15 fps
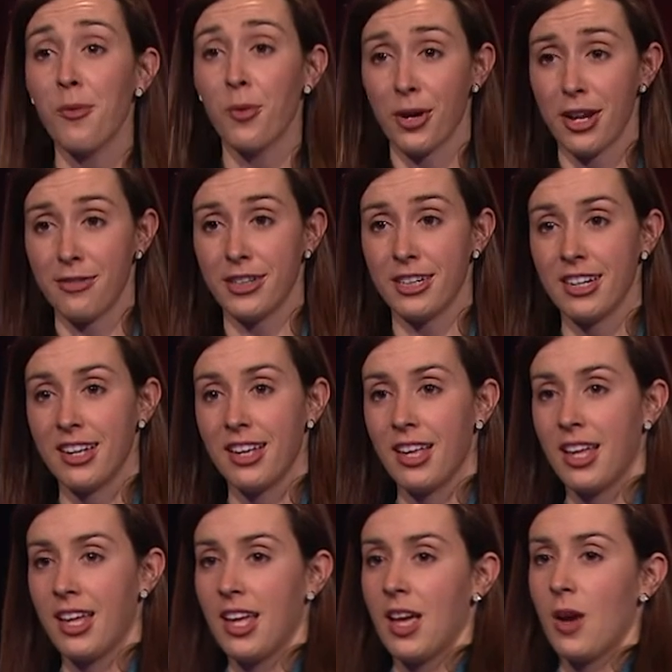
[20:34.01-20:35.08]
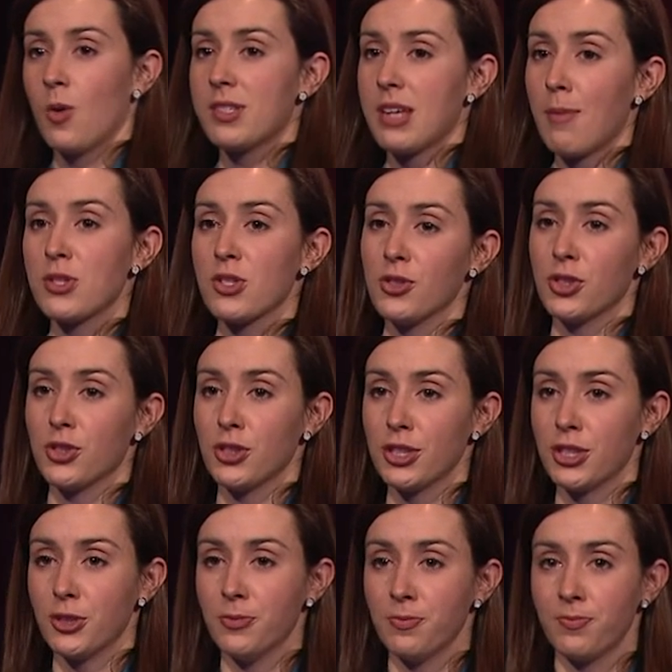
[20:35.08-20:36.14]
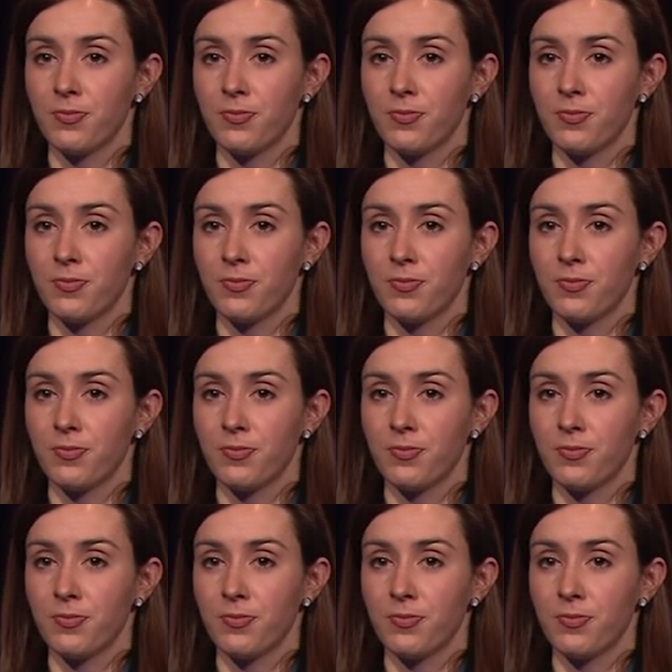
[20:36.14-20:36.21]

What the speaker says: whatever, was absolutely critical.